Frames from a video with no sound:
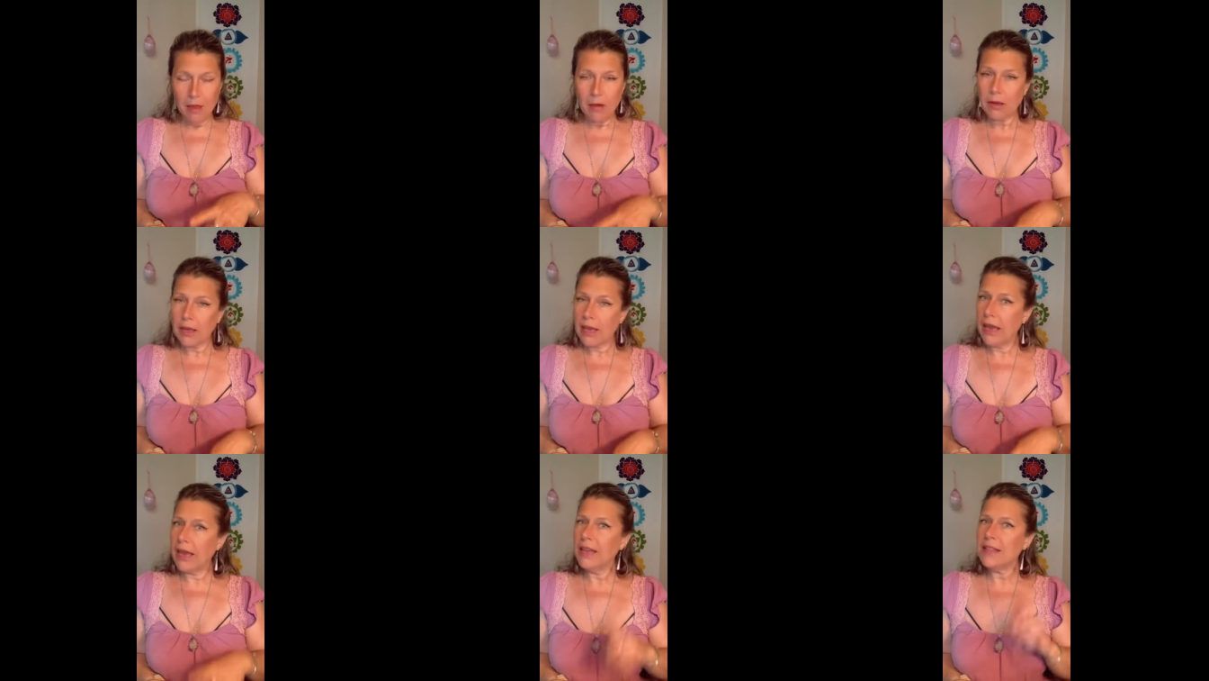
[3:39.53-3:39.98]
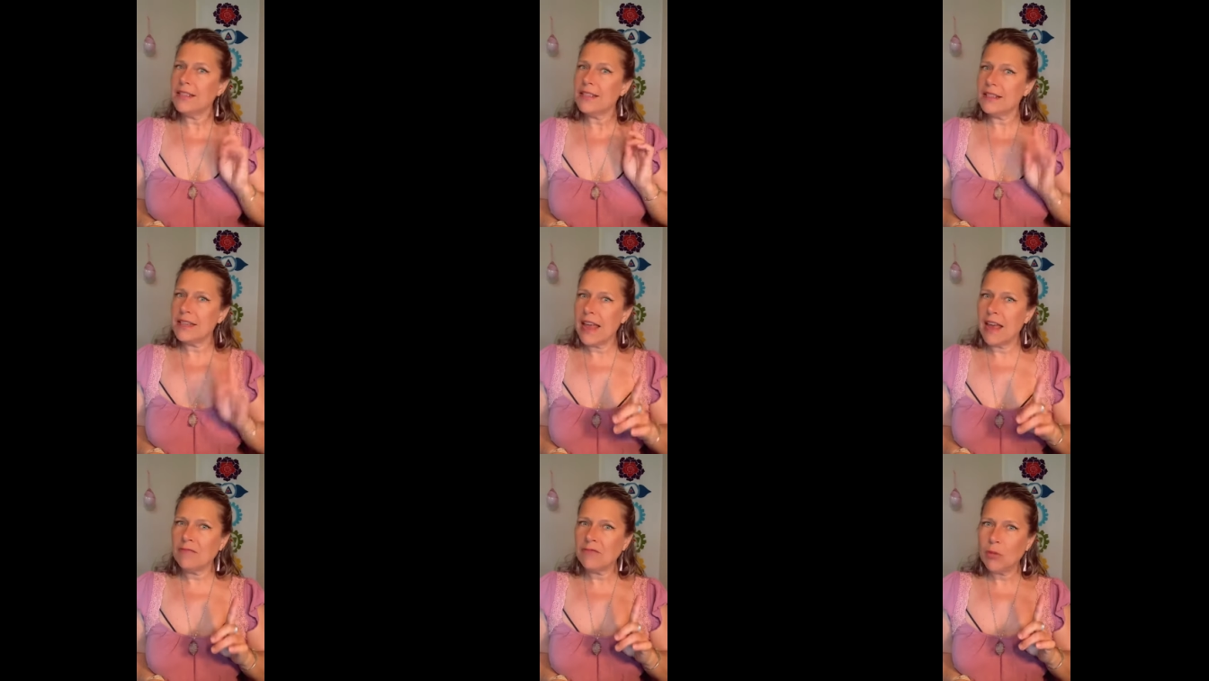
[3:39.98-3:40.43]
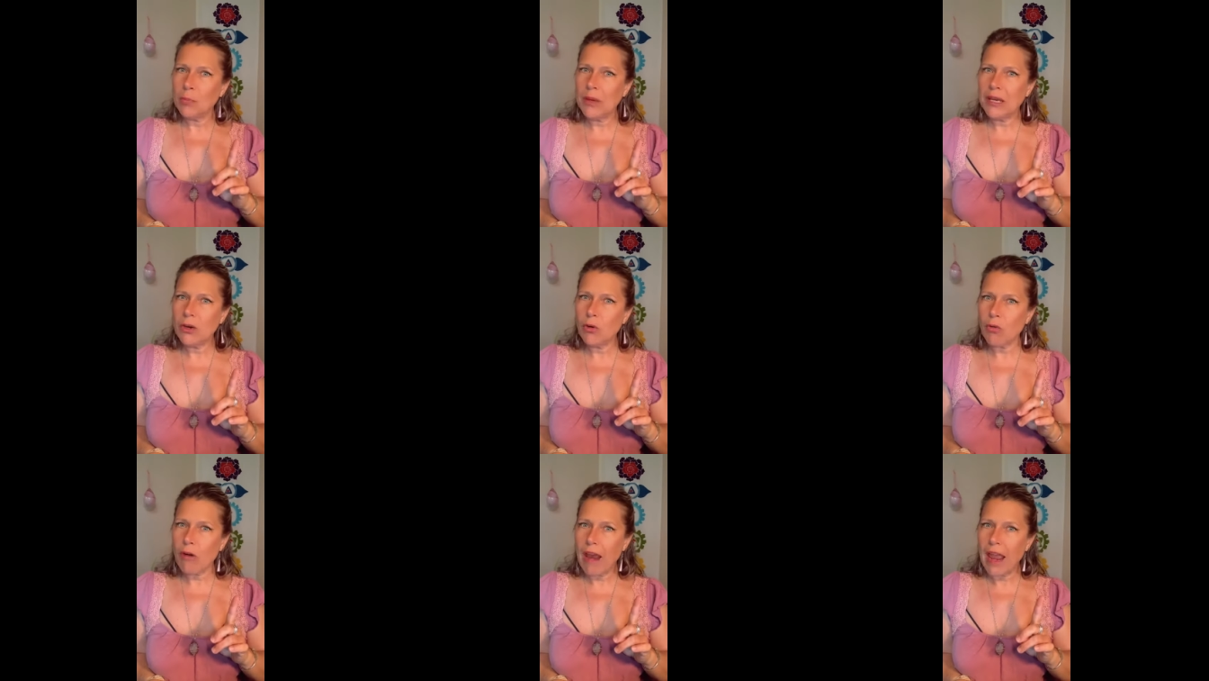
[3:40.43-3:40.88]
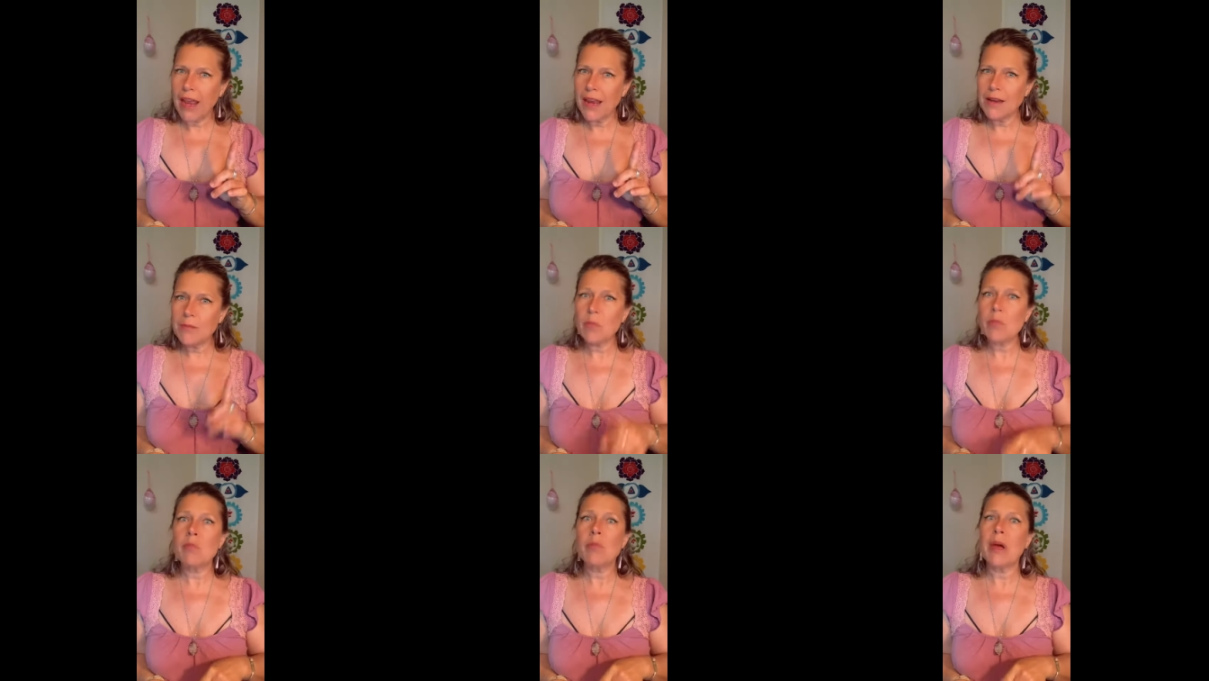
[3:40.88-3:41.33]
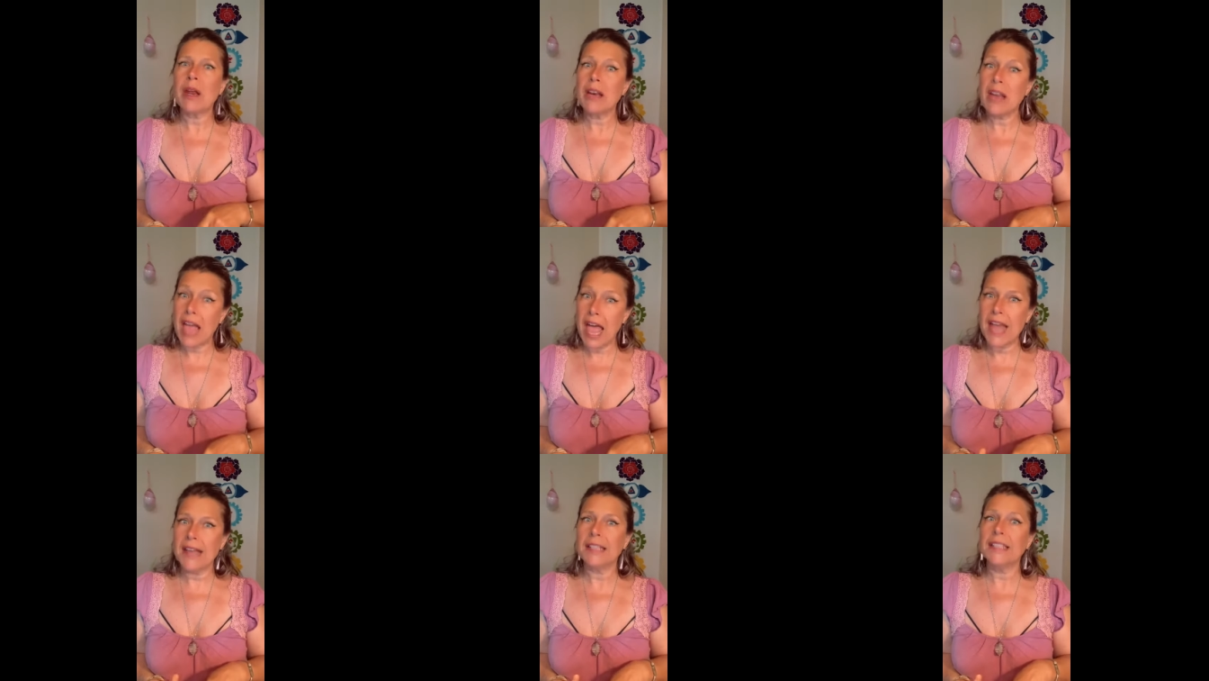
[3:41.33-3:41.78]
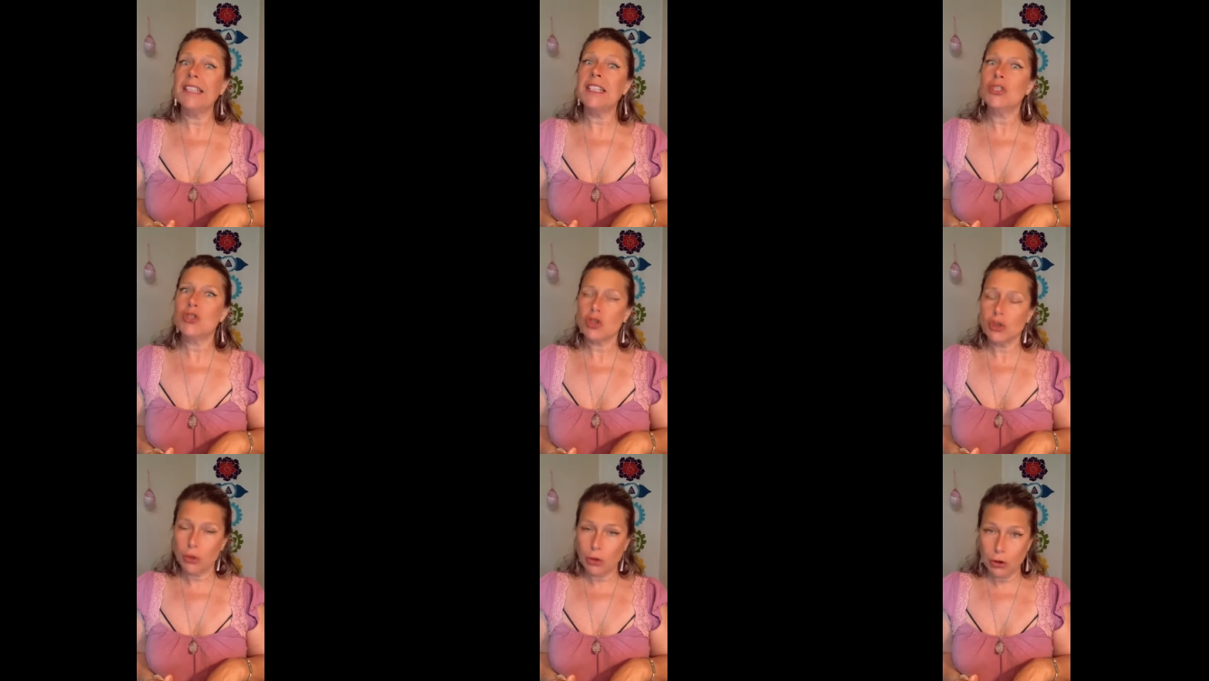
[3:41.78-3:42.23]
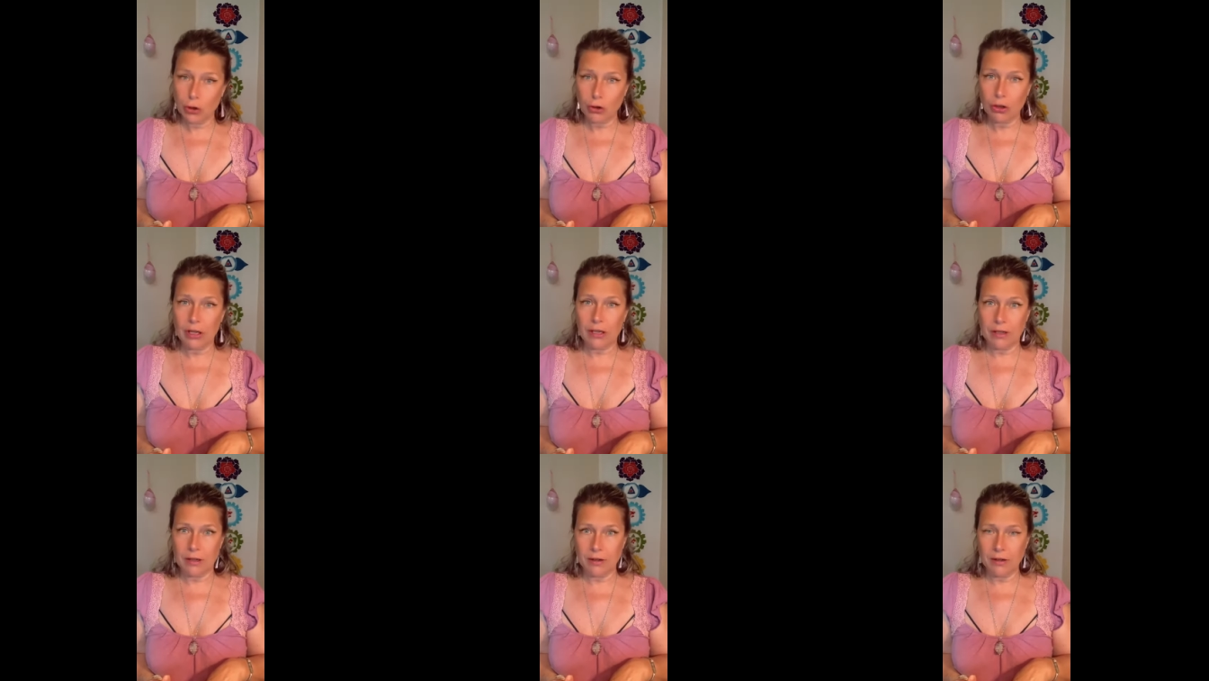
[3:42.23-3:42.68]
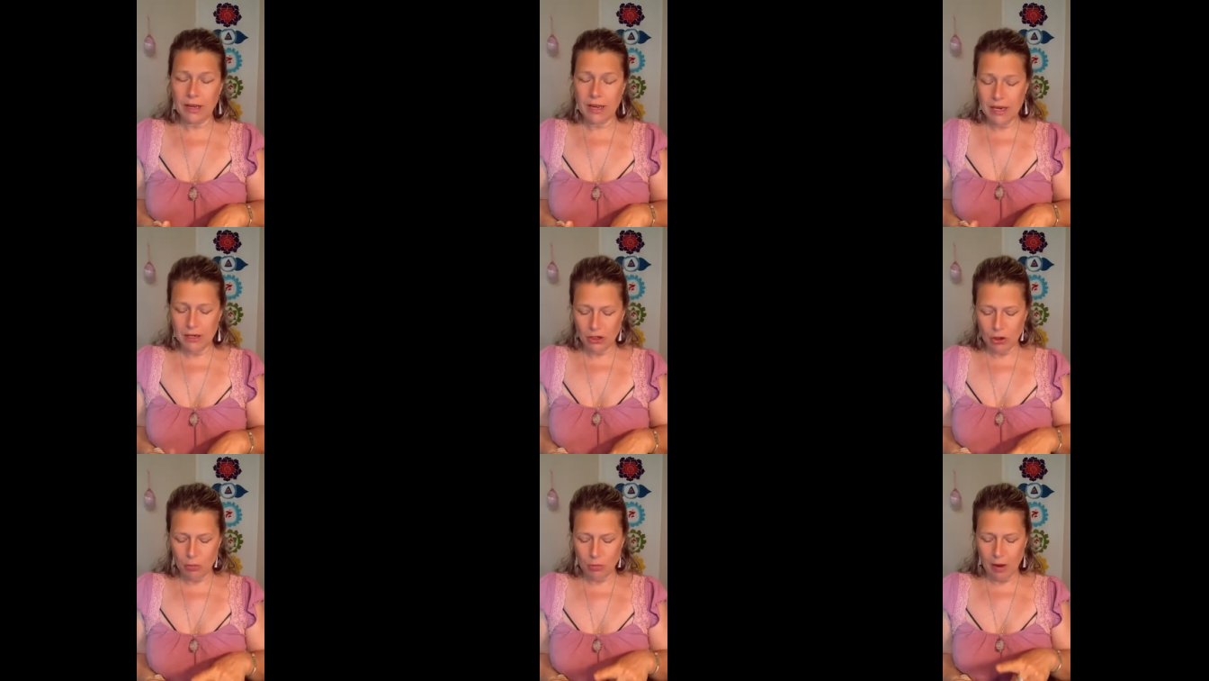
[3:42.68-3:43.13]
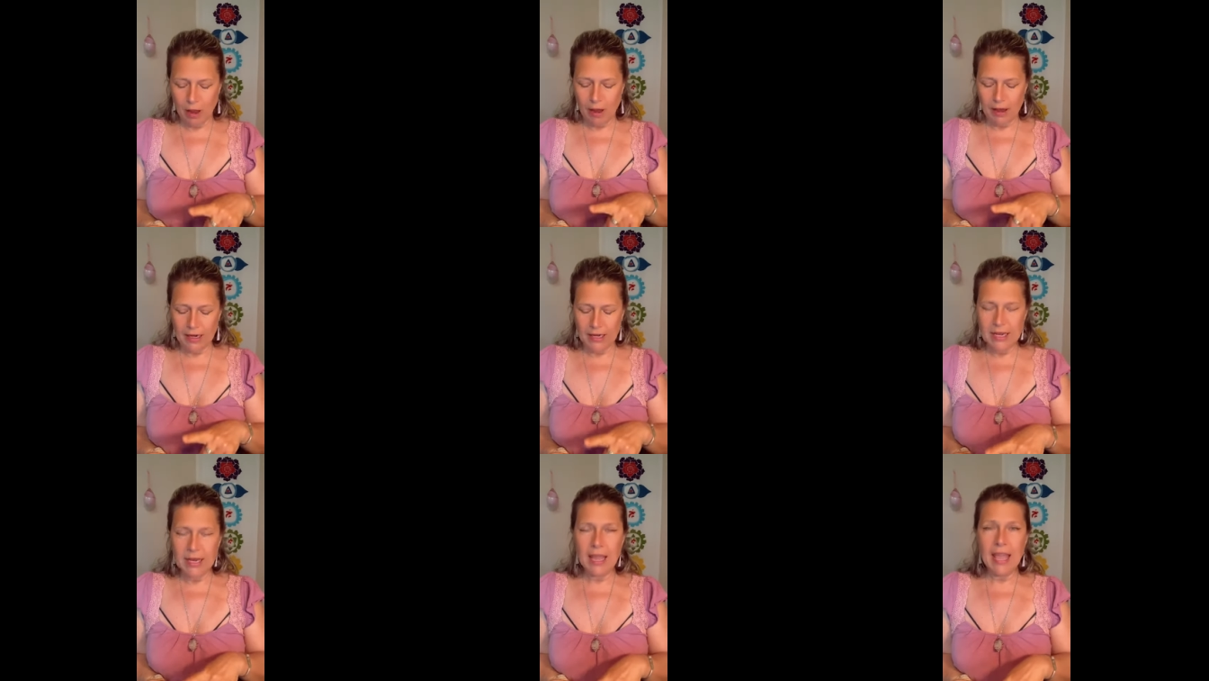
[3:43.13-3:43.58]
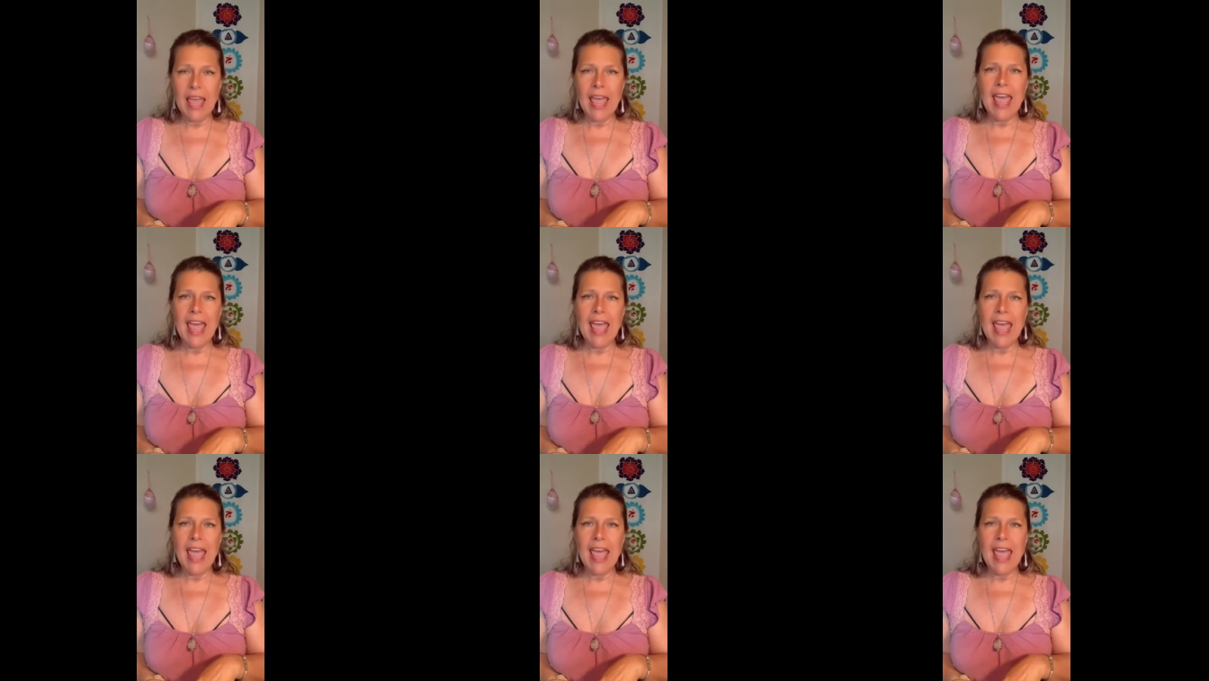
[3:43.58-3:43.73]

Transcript: Okay, it doesn't have to be great, but at least good in your body.